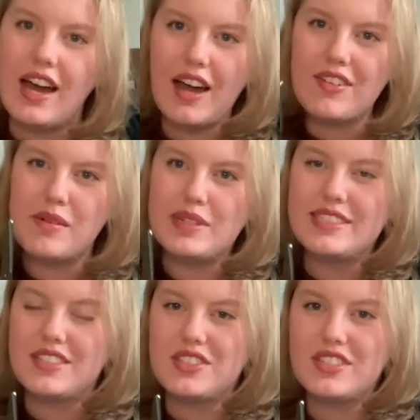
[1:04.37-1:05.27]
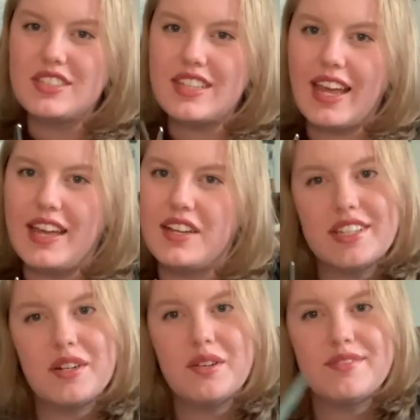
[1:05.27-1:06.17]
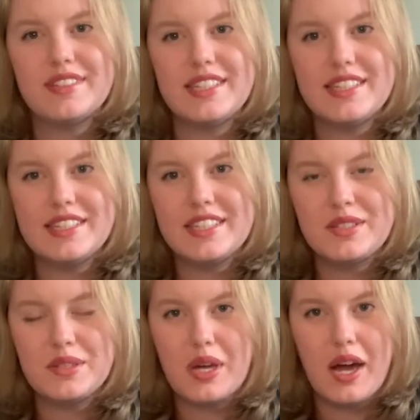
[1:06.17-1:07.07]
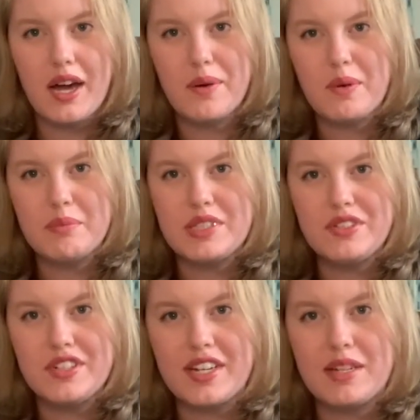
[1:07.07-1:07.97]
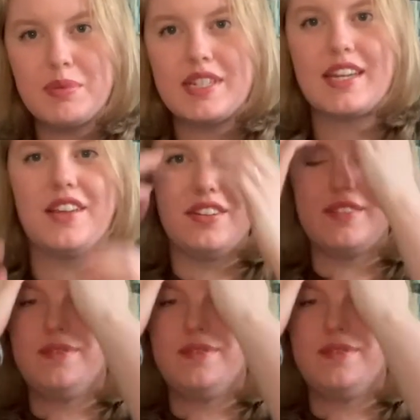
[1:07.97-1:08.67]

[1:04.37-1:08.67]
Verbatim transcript: I've got my scissors and, and hopefully this uh, won't be too tricky to put together.